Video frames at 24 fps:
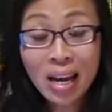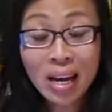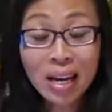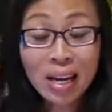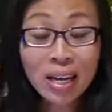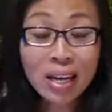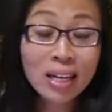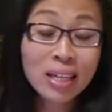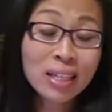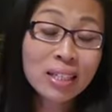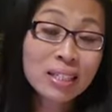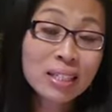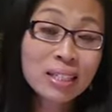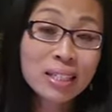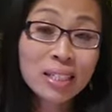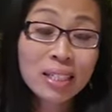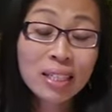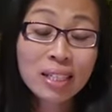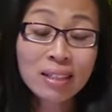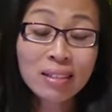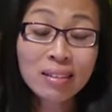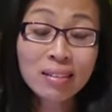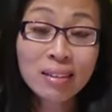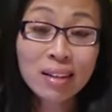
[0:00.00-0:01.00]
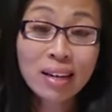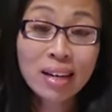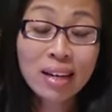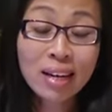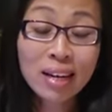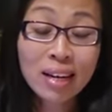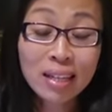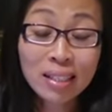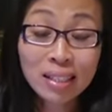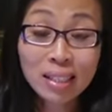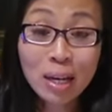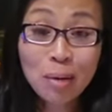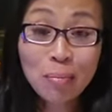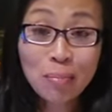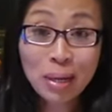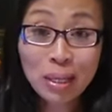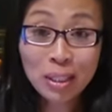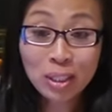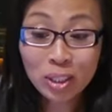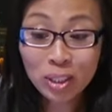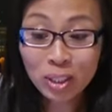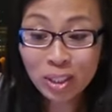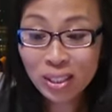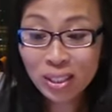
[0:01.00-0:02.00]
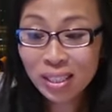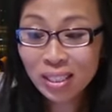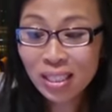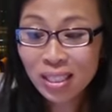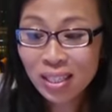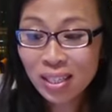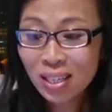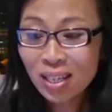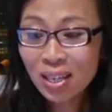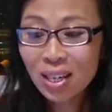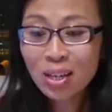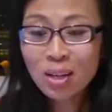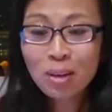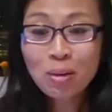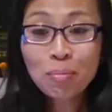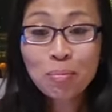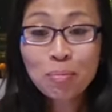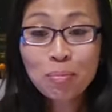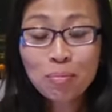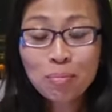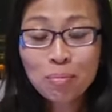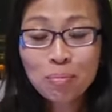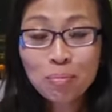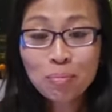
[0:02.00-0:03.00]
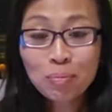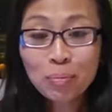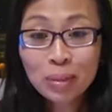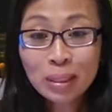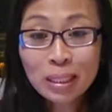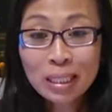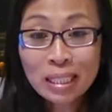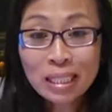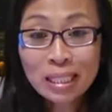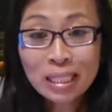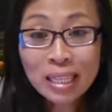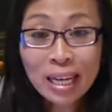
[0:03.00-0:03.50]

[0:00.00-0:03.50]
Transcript: And as I mentioned, please